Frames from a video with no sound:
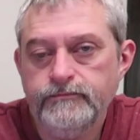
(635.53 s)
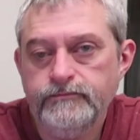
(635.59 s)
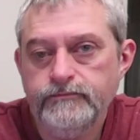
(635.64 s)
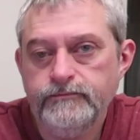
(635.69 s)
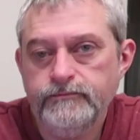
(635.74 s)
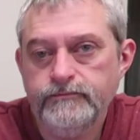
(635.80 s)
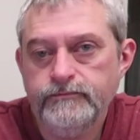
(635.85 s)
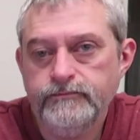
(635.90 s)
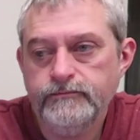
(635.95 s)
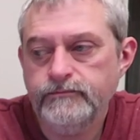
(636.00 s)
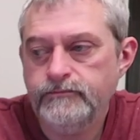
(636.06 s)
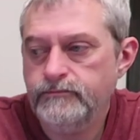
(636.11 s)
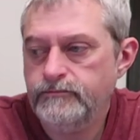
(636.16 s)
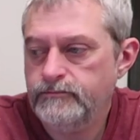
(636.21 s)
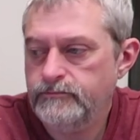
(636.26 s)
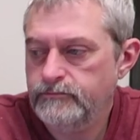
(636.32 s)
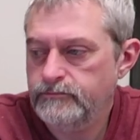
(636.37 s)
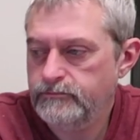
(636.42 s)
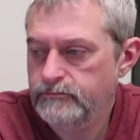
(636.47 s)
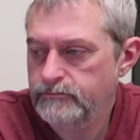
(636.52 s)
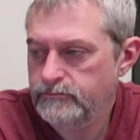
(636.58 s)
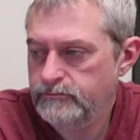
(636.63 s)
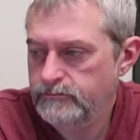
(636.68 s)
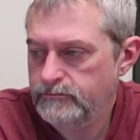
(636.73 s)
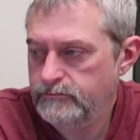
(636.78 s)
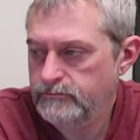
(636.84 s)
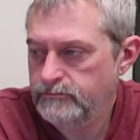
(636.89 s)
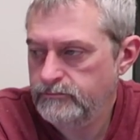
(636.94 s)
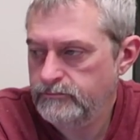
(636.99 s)

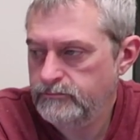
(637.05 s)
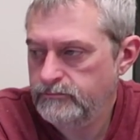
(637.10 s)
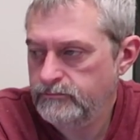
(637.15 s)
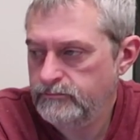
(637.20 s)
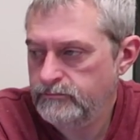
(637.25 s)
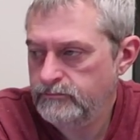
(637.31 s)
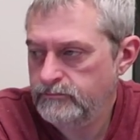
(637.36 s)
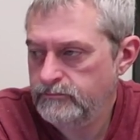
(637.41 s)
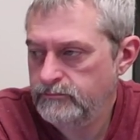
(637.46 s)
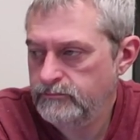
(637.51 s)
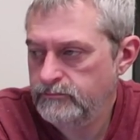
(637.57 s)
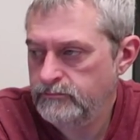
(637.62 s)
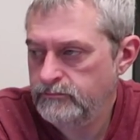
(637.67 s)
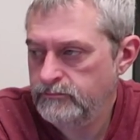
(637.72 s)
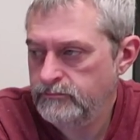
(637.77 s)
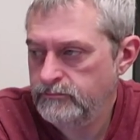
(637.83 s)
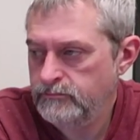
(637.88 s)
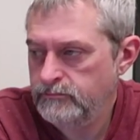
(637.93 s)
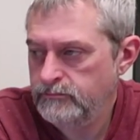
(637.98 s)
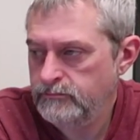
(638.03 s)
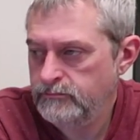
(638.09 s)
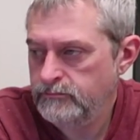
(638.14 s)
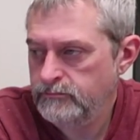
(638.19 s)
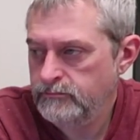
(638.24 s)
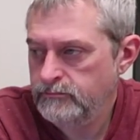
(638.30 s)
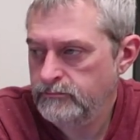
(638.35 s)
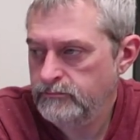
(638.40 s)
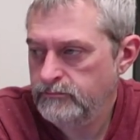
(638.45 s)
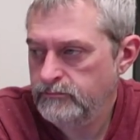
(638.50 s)

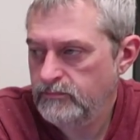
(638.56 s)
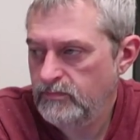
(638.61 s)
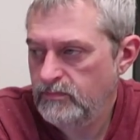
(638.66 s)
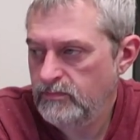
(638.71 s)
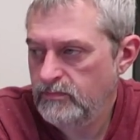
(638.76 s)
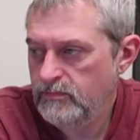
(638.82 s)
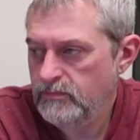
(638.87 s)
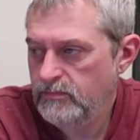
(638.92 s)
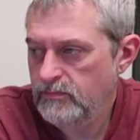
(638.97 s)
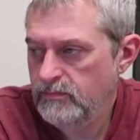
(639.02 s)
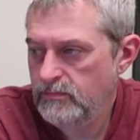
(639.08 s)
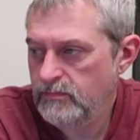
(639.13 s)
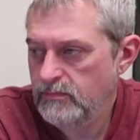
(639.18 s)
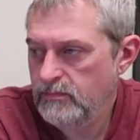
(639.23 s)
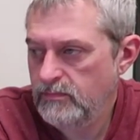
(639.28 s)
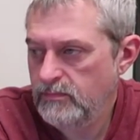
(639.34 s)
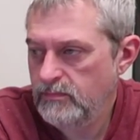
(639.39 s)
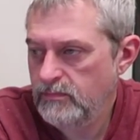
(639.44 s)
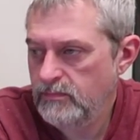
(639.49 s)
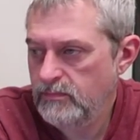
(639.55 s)
This person isn't speaking.